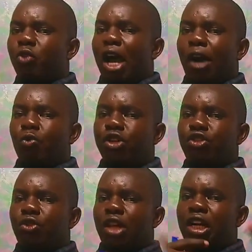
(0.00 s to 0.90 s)
A
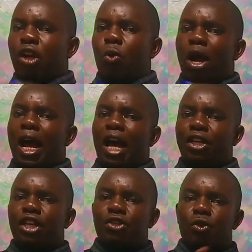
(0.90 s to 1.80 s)
question that requires a
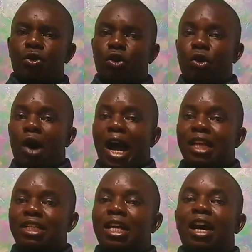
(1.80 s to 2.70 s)
yes or no
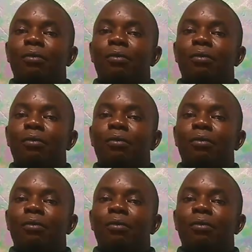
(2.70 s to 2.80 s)
answer.